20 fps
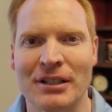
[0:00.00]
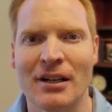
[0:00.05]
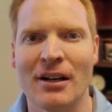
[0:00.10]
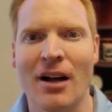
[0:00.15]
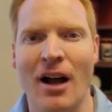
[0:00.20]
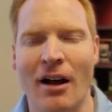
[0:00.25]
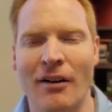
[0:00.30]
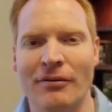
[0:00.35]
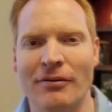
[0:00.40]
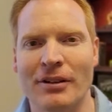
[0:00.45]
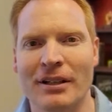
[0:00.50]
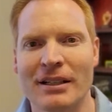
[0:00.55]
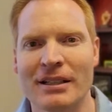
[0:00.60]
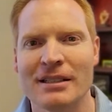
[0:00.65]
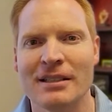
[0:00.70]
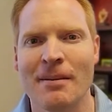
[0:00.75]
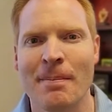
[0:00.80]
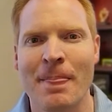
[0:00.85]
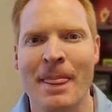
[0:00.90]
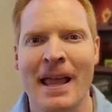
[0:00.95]
a
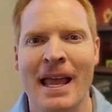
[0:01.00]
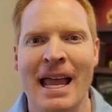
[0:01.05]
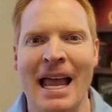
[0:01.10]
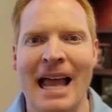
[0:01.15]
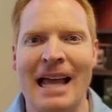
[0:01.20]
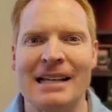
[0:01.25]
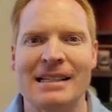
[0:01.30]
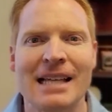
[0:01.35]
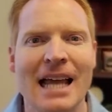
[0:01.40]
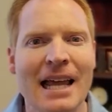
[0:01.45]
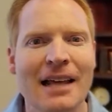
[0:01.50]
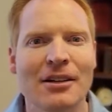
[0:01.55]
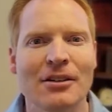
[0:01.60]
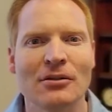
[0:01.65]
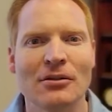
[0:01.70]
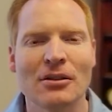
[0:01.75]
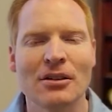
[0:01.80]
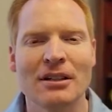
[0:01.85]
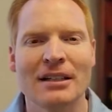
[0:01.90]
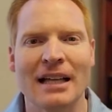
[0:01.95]
conflict and take a
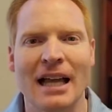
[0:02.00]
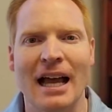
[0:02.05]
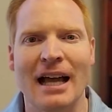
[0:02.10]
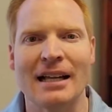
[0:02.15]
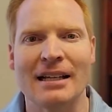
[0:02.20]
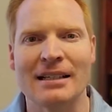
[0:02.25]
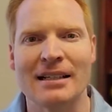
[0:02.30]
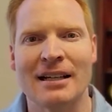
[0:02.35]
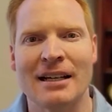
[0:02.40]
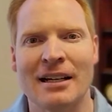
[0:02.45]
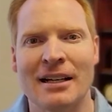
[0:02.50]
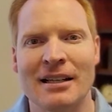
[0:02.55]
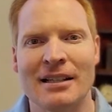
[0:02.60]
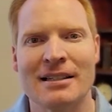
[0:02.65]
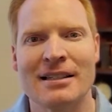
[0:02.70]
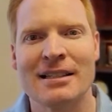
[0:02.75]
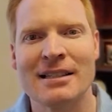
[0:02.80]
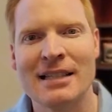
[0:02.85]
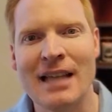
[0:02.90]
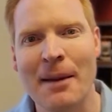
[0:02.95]
look at
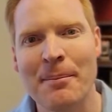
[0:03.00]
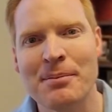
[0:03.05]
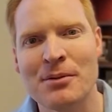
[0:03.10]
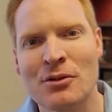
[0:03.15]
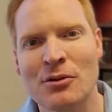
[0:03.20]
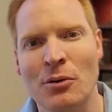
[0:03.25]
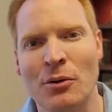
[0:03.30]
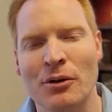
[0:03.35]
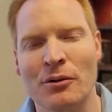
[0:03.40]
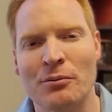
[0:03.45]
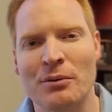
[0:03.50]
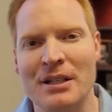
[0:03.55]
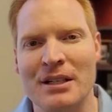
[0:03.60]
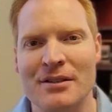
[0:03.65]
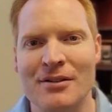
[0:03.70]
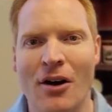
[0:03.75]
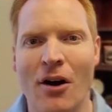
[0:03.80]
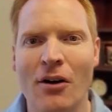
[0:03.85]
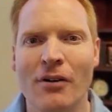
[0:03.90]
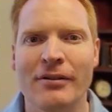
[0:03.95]
steps toward
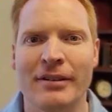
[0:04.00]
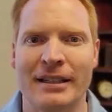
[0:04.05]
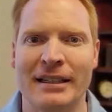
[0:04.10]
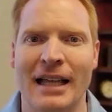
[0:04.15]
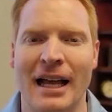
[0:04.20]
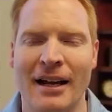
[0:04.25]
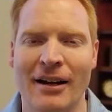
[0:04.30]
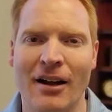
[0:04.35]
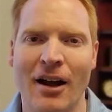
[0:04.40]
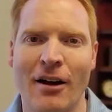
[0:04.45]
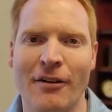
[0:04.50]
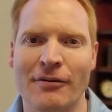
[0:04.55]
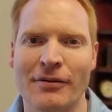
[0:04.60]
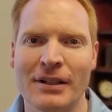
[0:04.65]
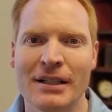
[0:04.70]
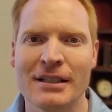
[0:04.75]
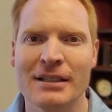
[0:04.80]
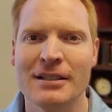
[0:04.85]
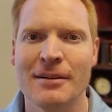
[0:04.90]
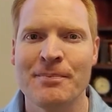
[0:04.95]
resolving that
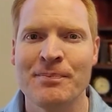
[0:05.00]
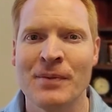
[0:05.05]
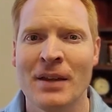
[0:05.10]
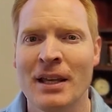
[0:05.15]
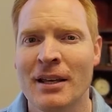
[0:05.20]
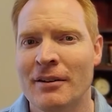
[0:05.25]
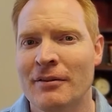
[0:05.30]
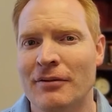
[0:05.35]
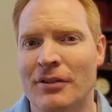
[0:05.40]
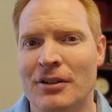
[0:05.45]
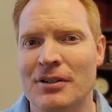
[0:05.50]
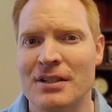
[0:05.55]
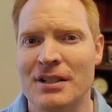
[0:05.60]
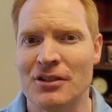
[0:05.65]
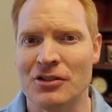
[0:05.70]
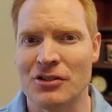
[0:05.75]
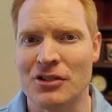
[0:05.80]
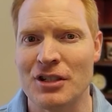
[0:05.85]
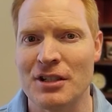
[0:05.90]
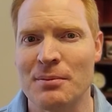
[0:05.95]
conflict
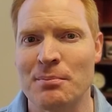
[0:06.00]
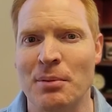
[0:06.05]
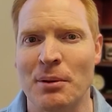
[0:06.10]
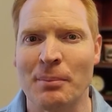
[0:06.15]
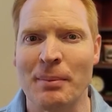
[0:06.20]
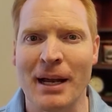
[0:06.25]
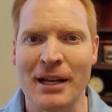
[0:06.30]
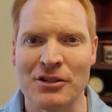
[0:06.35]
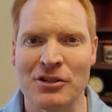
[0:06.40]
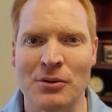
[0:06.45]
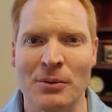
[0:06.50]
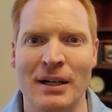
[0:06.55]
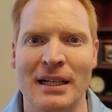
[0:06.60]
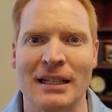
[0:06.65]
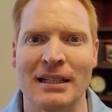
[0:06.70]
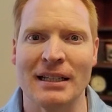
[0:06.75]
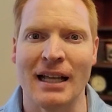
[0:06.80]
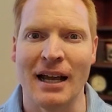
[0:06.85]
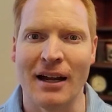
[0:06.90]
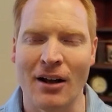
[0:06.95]
versus just
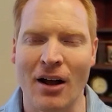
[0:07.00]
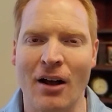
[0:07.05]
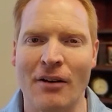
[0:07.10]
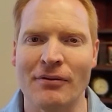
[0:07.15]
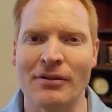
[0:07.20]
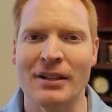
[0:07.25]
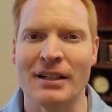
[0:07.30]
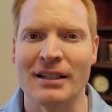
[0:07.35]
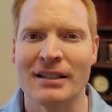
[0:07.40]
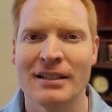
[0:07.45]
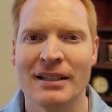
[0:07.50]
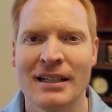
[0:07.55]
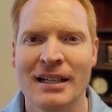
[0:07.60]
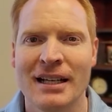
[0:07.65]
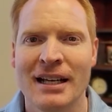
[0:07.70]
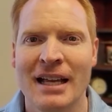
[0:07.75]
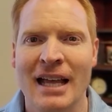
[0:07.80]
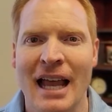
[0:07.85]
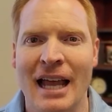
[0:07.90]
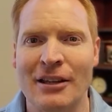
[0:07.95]
perpetuating that conflict.
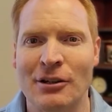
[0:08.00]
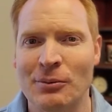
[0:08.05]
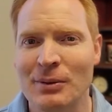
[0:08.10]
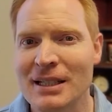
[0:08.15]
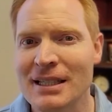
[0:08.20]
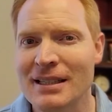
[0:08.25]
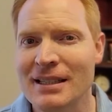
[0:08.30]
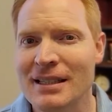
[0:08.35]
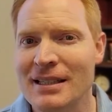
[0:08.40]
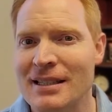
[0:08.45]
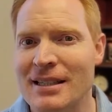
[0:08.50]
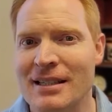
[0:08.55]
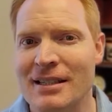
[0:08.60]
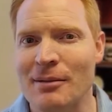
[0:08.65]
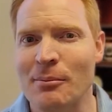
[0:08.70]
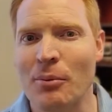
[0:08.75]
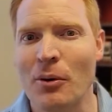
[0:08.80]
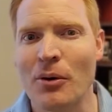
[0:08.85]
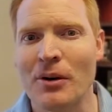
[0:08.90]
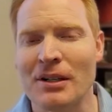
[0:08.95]
And the reason this is
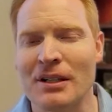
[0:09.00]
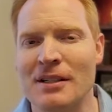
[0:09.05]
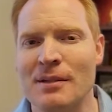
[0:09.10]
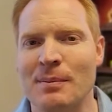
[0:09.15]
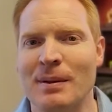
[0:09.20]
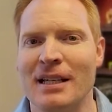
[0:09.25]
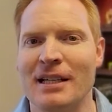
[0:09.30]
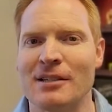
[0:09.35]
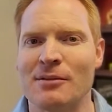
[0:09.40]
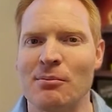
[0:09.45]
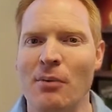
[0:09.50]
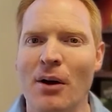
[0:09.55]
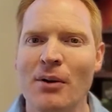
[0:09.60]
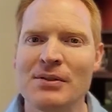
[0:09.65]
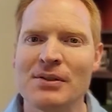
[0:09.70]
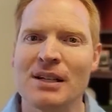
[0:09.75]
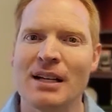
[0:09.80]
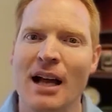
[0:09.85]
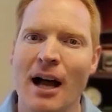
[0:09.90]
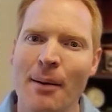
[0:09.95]
important is because
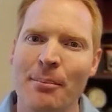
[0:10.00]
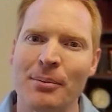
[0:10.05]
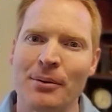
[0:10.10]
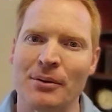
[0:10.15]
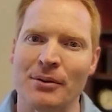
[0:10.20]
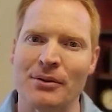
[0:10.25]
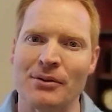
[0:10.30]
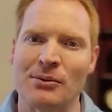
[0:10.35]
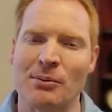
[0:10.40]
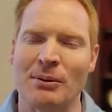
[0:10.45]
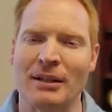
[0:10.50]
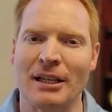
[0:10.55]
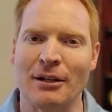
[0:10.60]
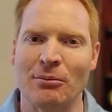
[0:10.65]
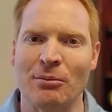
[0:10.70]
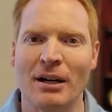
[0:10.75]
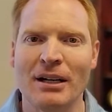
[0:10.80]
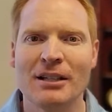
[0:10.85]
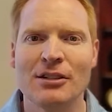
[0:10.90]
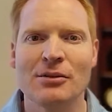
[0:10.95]
most couples, when they
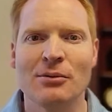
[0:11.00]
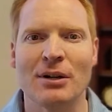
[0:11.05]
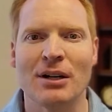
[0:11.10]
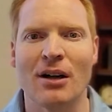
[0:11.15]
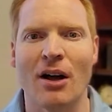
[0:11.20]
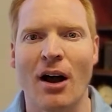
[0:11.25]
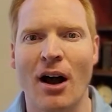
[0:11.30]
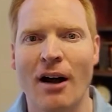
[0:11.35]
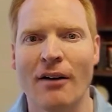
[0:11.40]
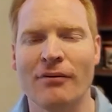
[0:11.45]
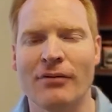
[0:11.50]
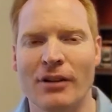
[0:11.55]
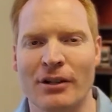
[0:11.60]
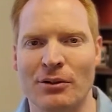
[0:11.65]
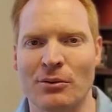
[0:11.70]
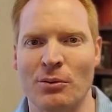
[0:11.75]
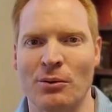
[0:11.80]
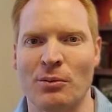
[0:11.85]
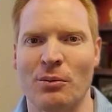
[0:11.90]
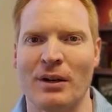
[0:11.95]
run into a
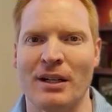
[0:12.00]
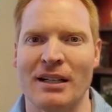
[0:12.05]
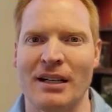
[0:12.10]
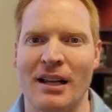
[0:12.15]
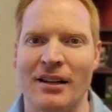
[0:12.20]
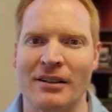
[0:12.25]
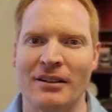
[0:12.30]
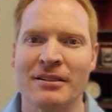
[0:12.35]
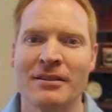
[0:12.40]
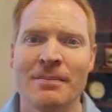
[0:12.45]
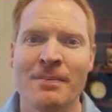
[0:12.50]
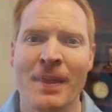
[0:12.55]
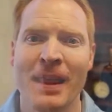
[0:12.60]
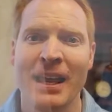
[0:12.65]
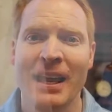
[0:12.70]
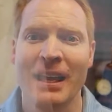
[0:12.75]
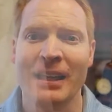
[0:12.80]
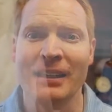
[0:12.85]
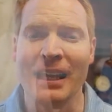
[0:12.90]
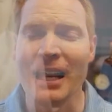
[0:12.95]
conflict with one another,
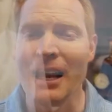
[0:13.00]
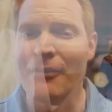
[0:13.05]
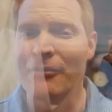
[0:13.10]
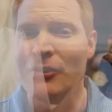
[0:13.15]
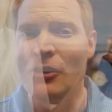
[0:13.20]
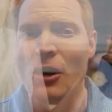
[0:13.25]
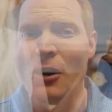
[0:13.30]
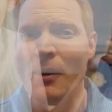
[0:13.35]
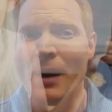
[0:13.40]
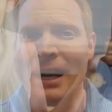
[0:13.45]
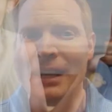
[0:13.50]
they have no